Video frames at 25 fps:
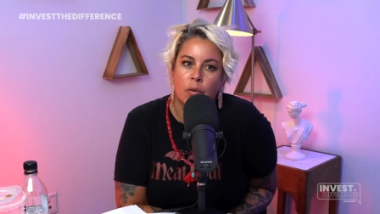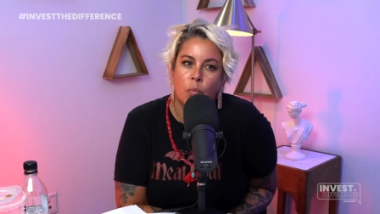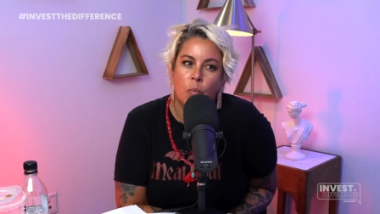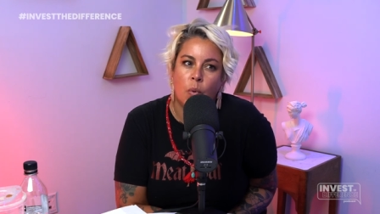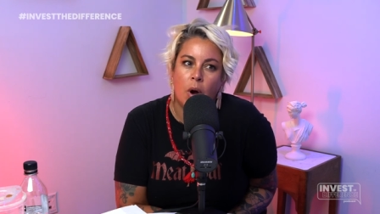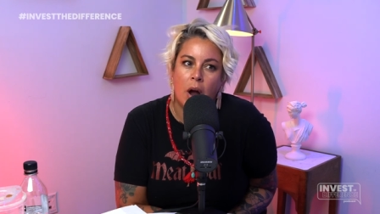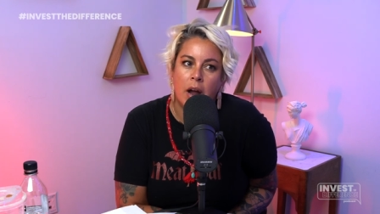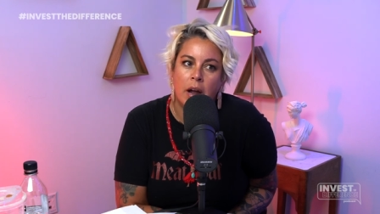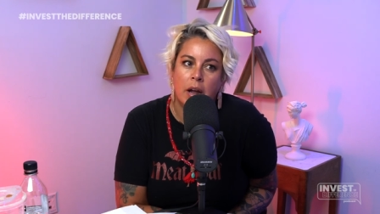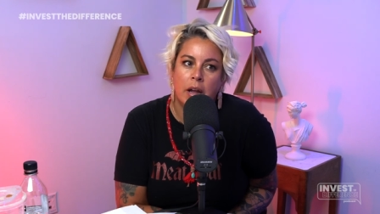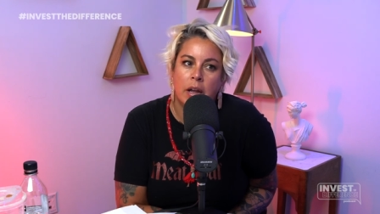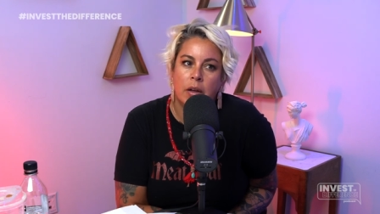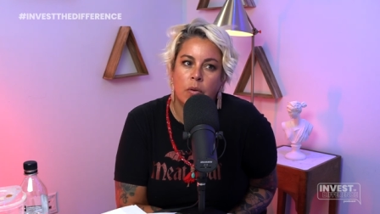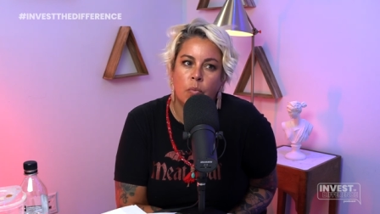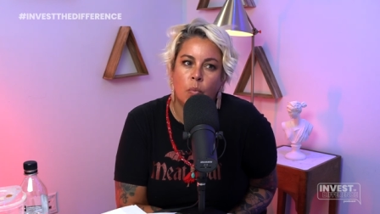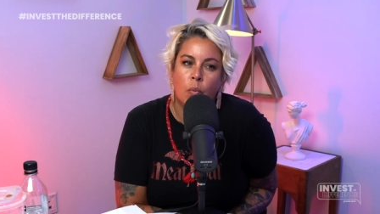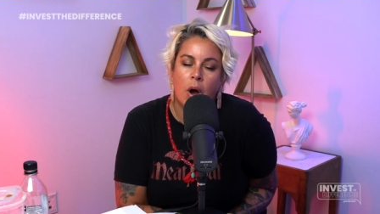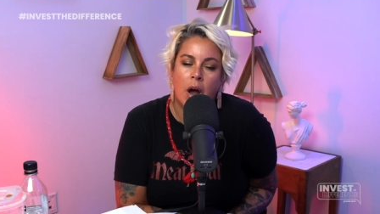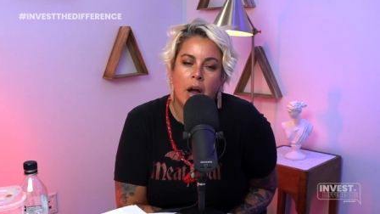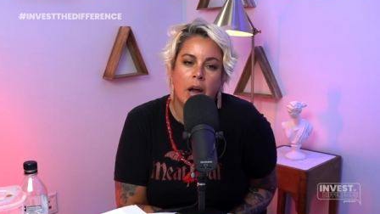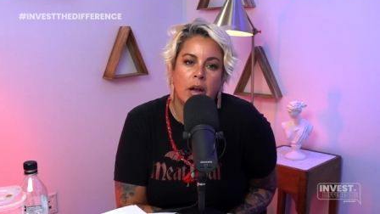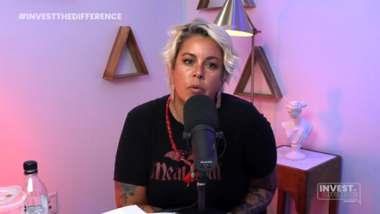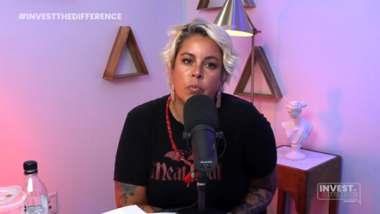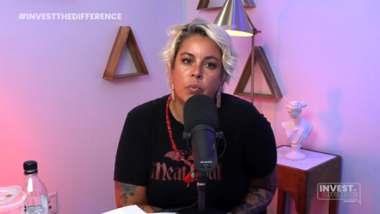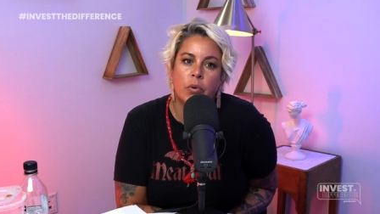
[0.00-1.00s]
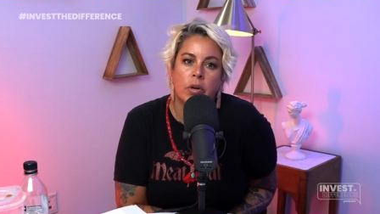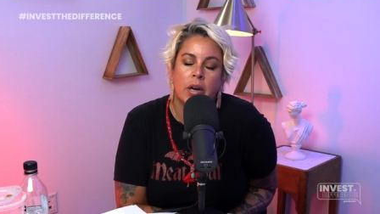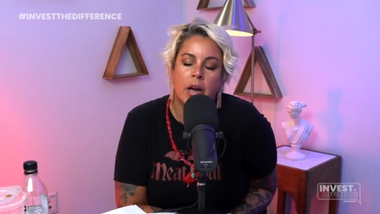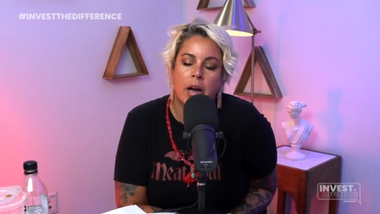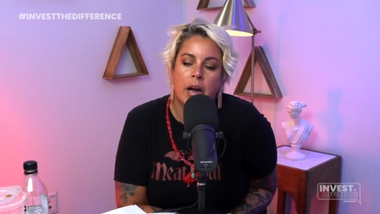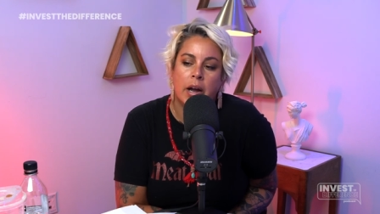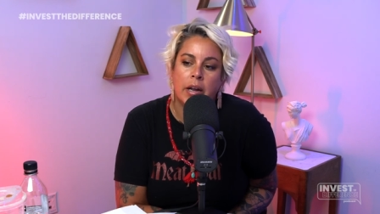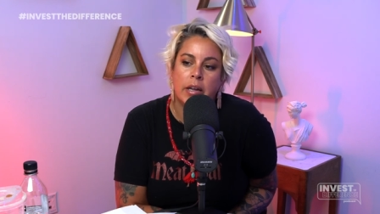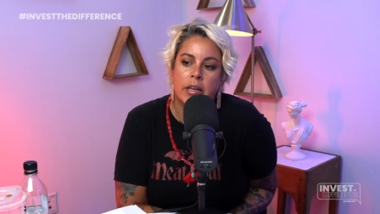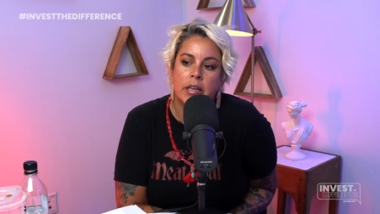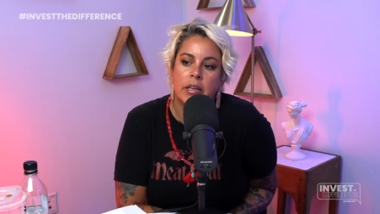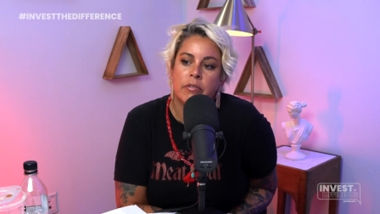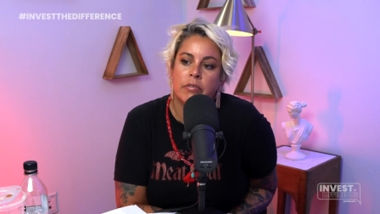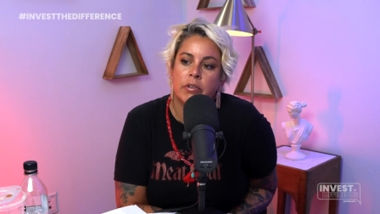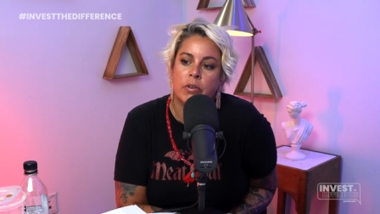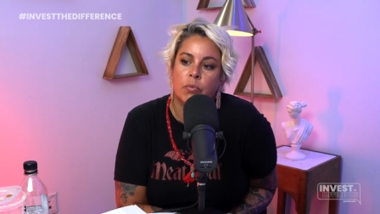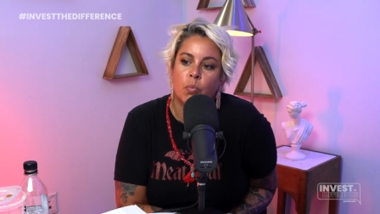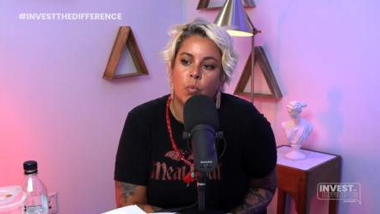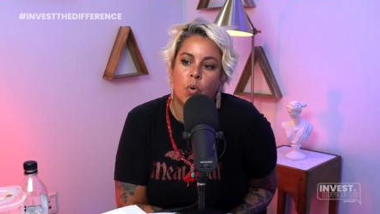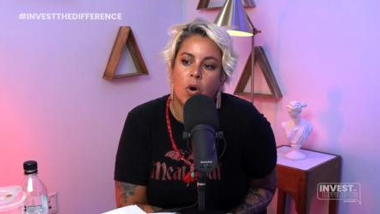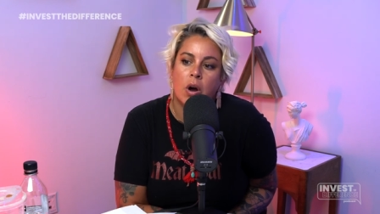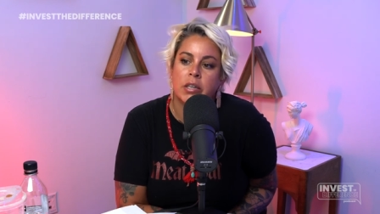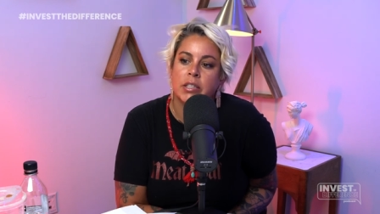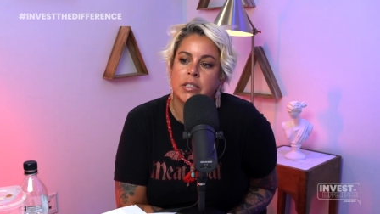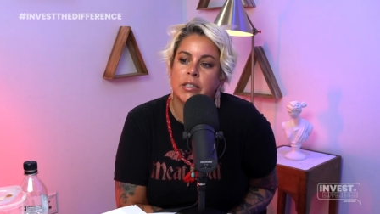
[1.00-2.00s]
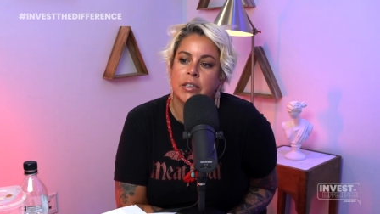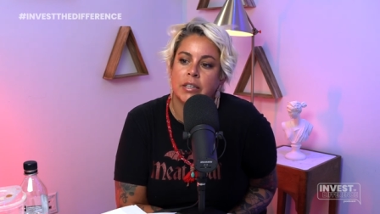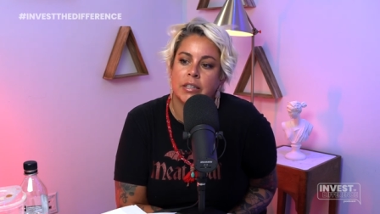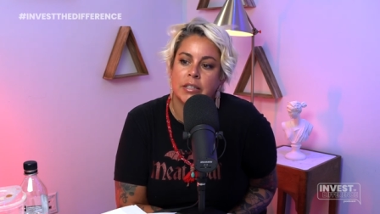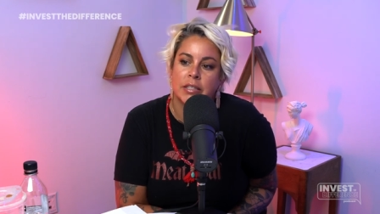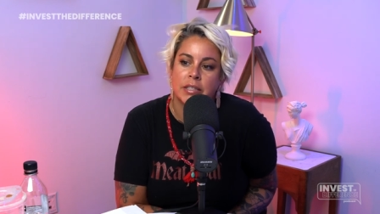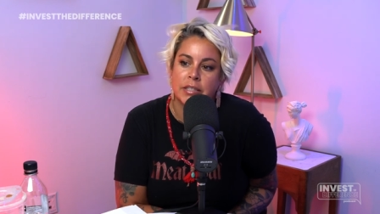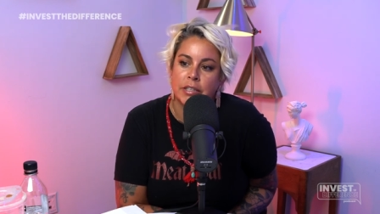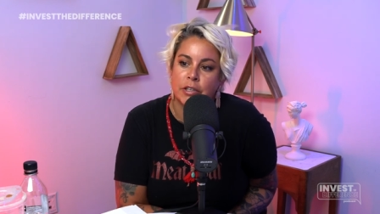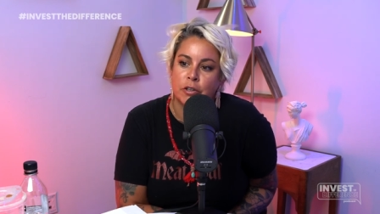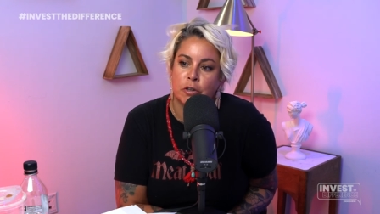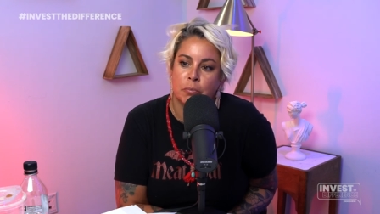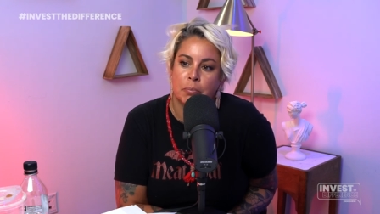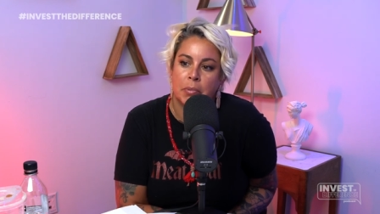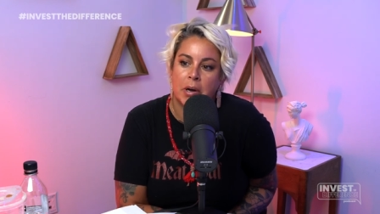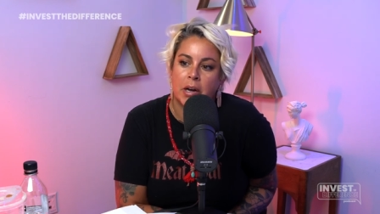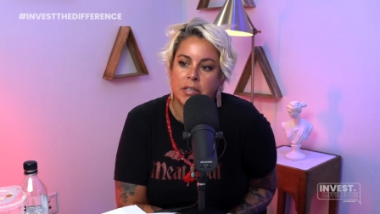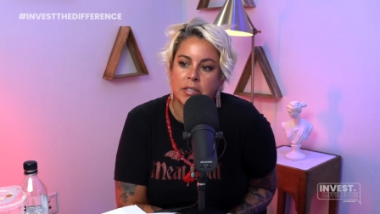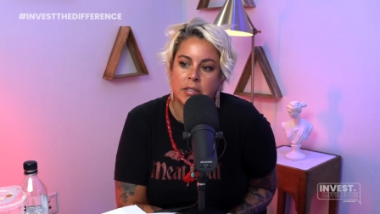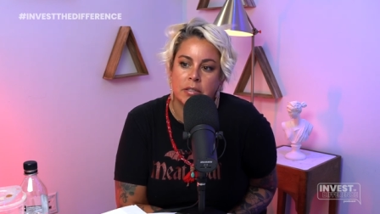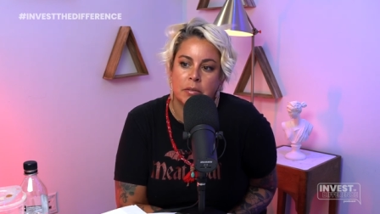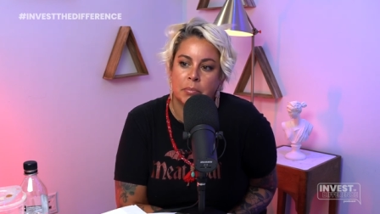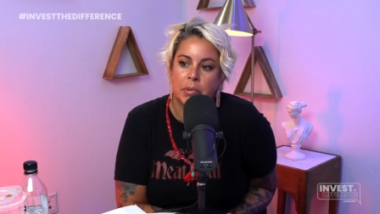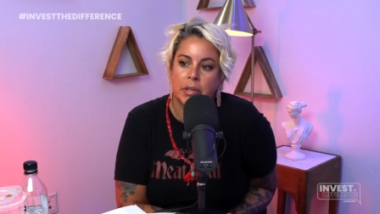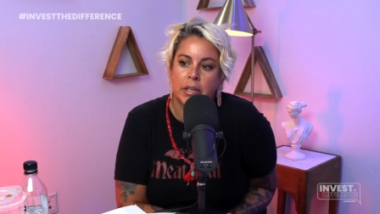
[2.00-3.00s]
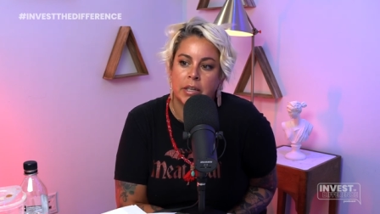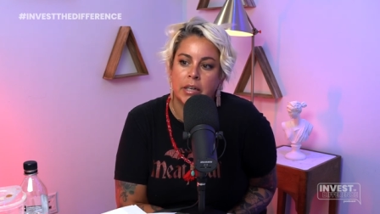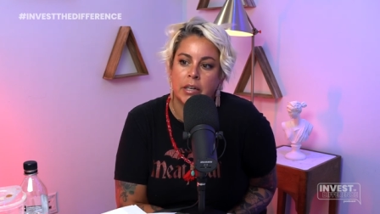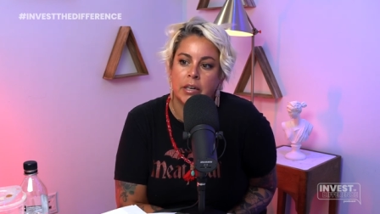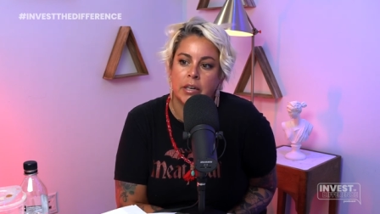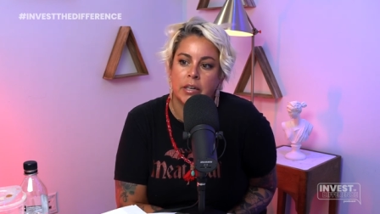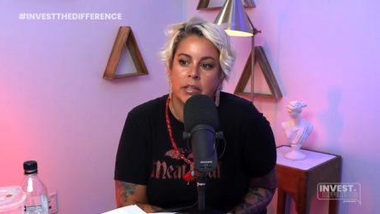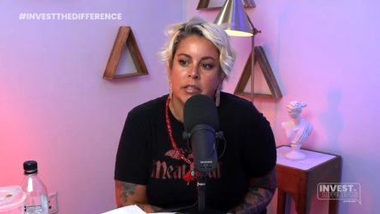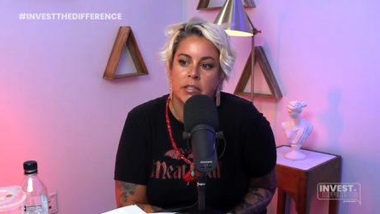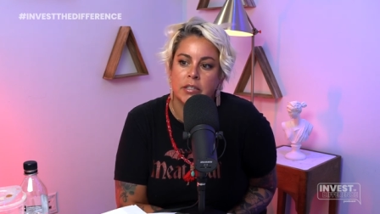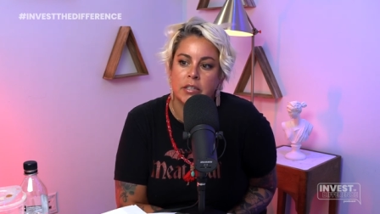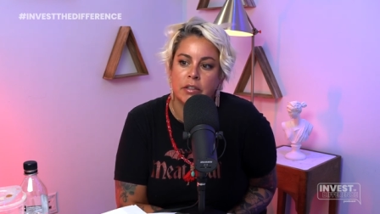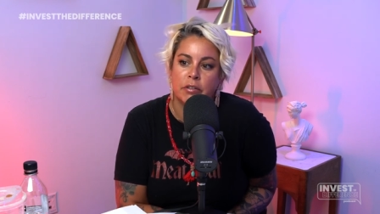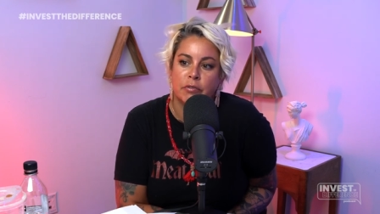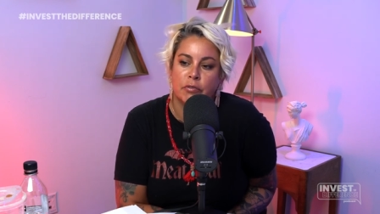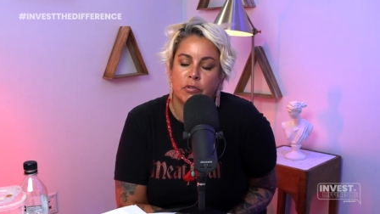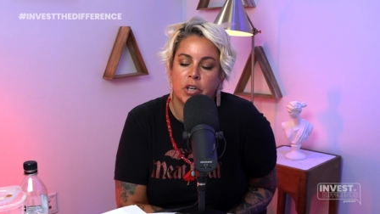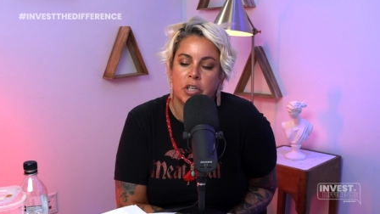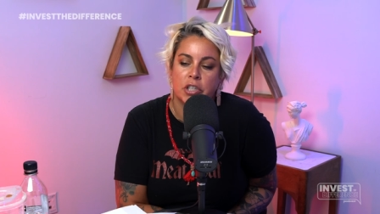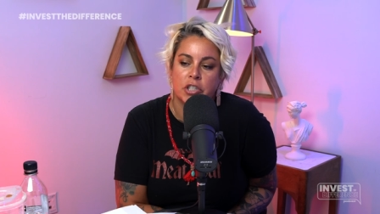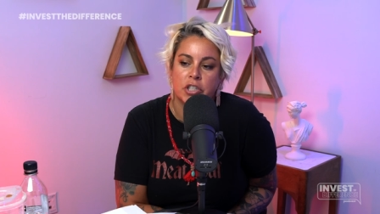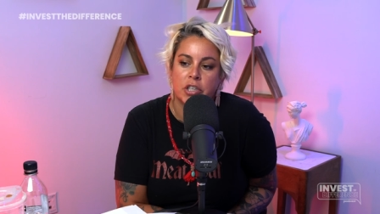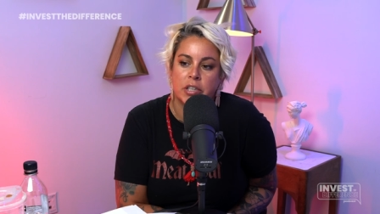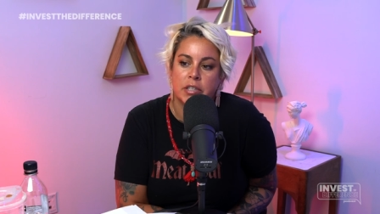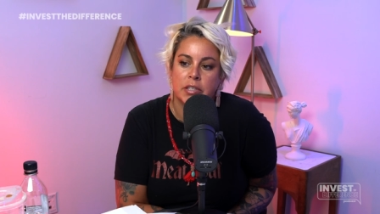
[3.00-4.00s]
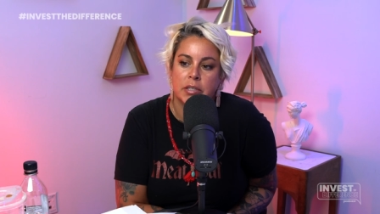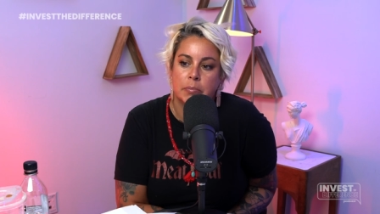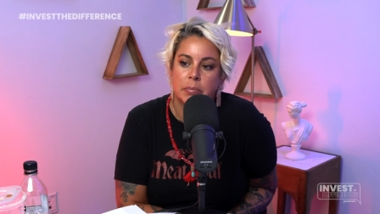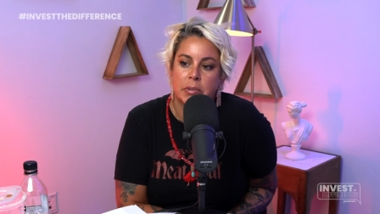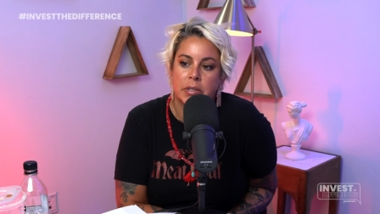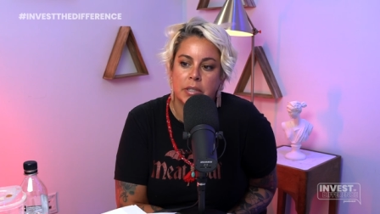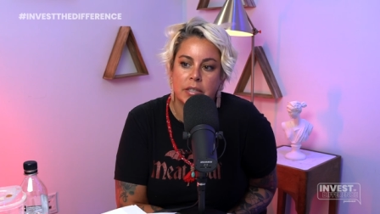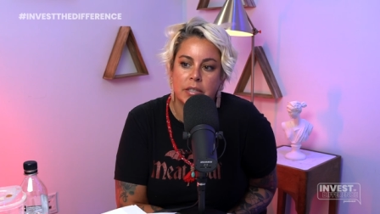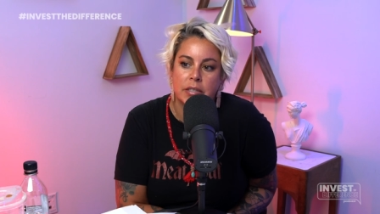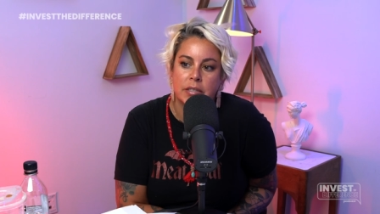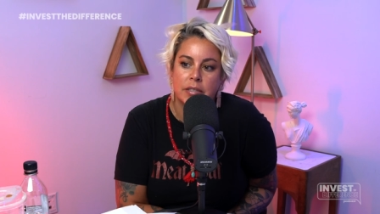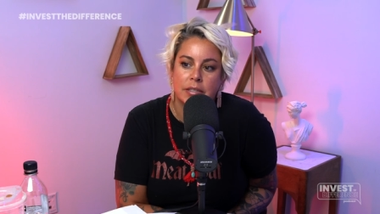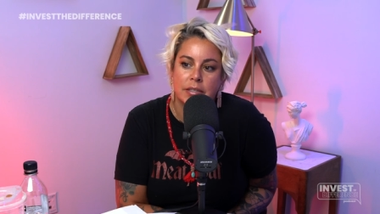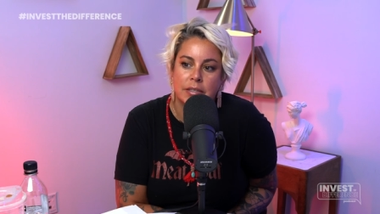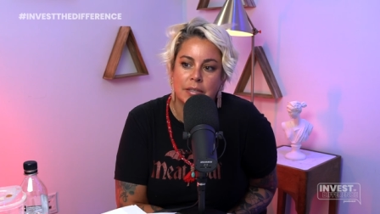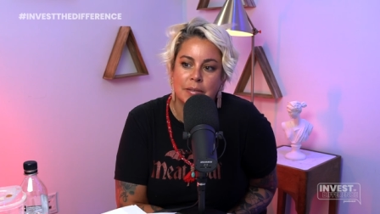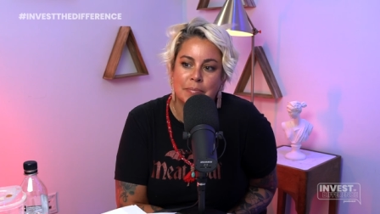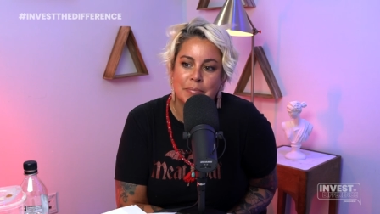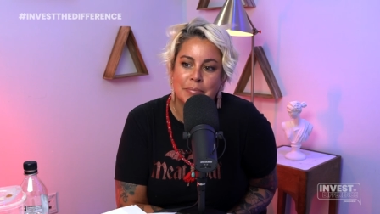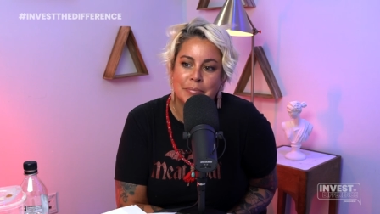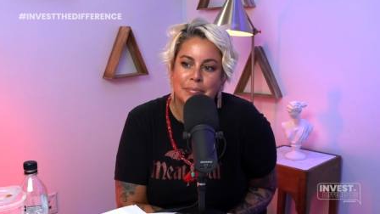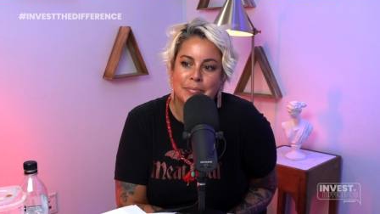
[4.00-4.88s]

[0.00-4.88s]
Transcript: why why would i even want to consider possibly getting into the franchise business